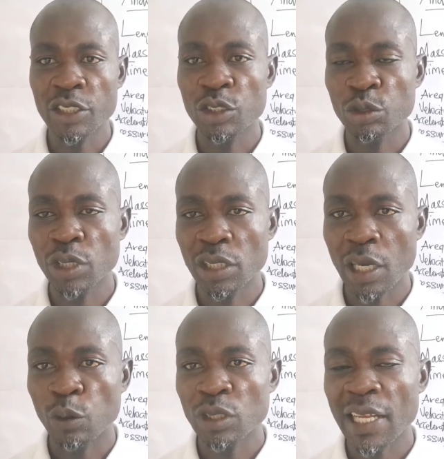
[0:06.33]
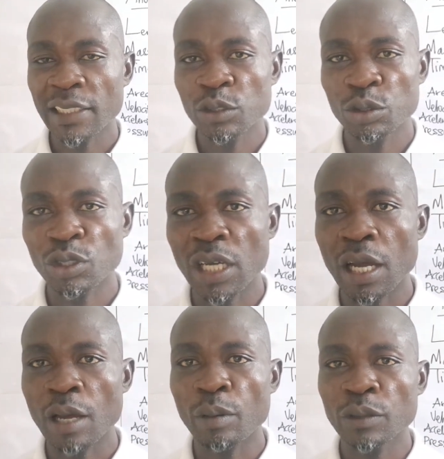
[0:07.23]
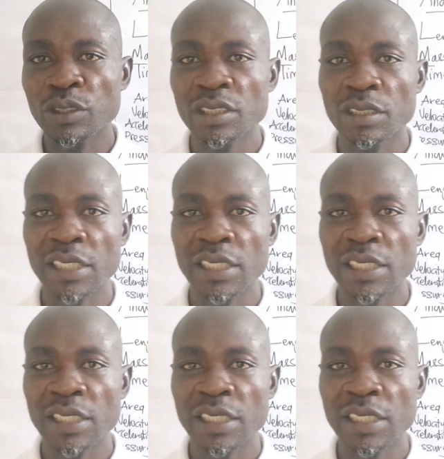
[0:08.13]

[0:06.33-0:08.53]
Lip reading: lesson today, I would like to talk about